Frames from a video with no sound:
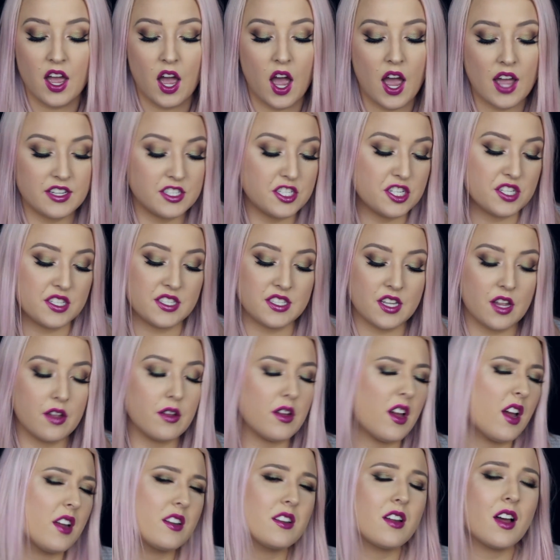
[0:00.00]
I just,
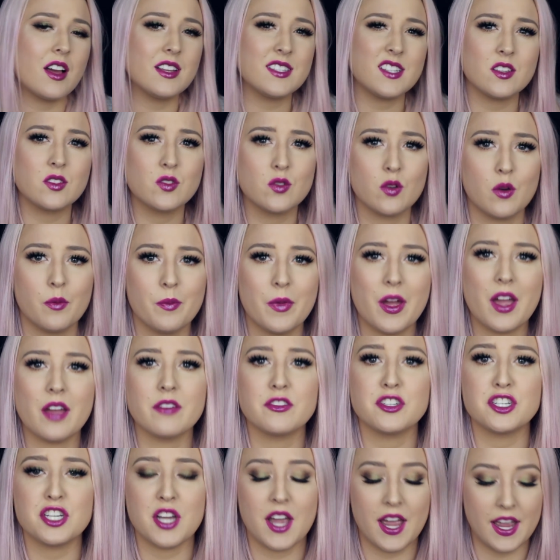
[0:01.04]
a nice assortment of
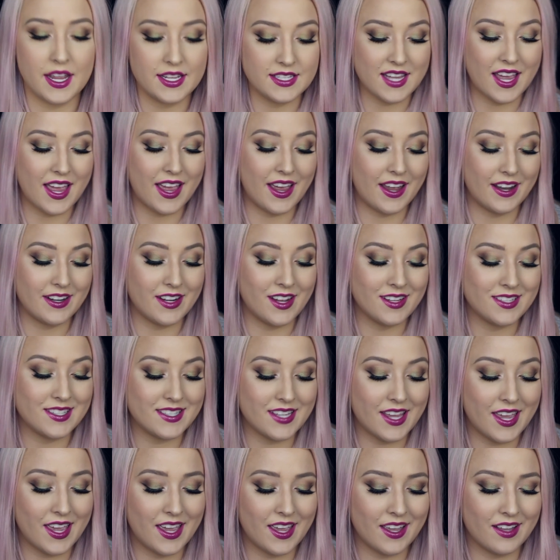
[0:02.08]
shades and
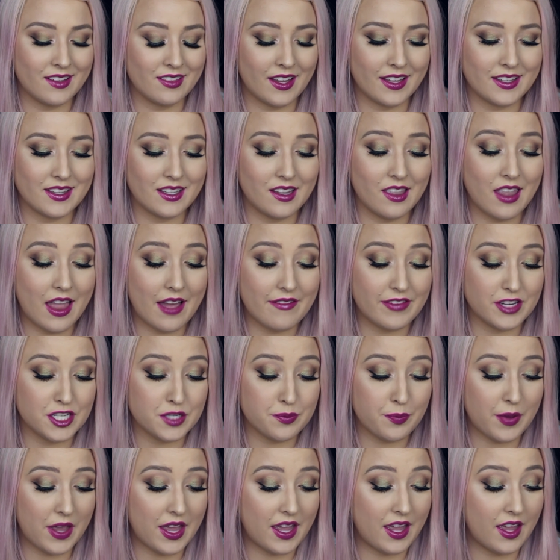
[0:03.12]
seeing like the
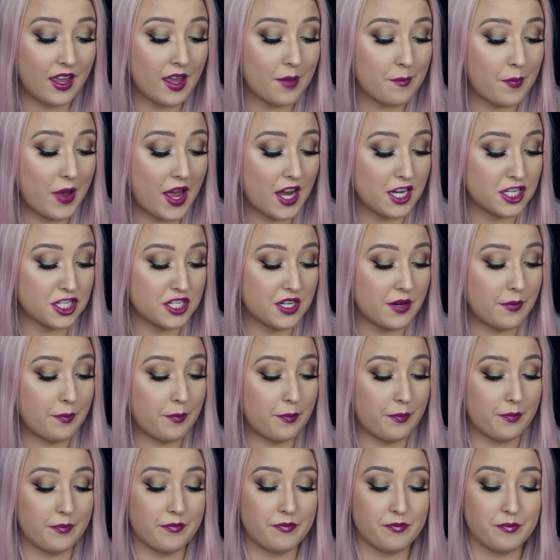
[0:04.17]
lavish pink and passionate
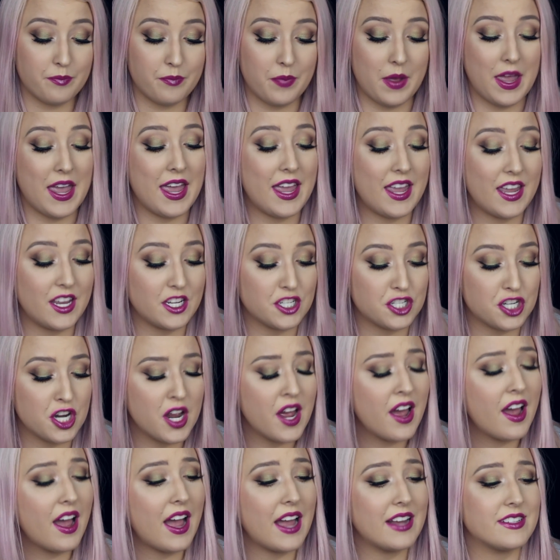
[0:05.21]
peach.
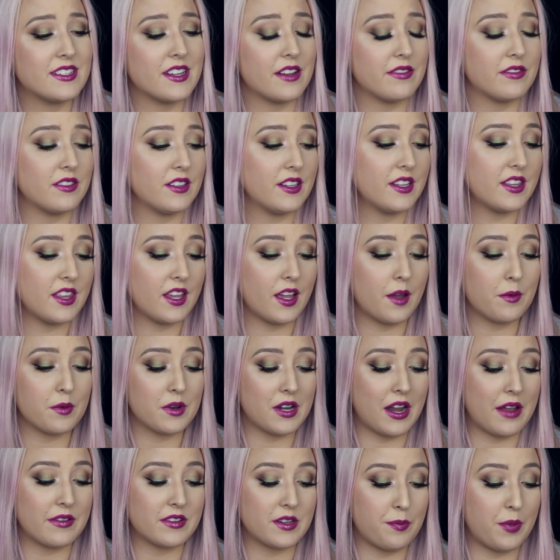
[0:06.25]
I definitely think I'm going
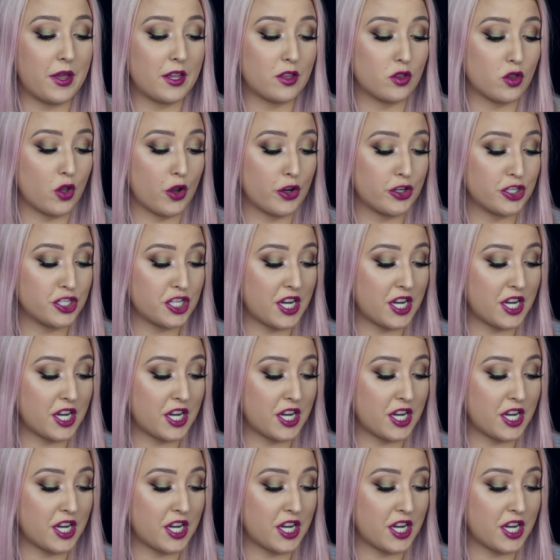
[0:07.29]
to have to pick those